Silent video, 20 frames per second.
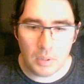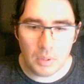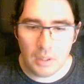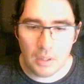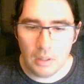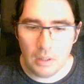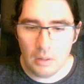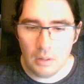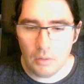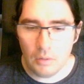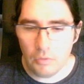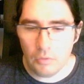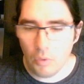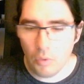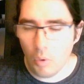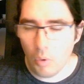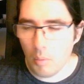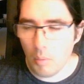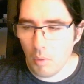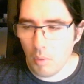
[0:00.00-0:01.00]
in the
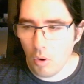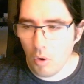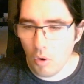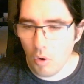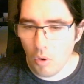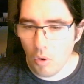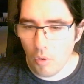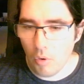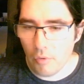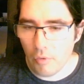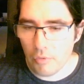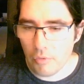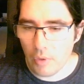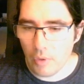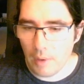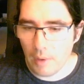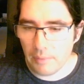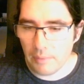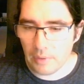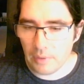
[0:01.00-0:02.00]
form of,
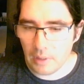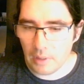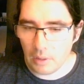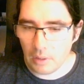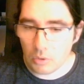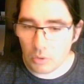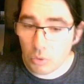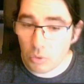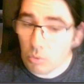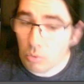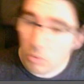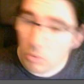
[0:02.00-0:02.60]
I'm thinking, 2 new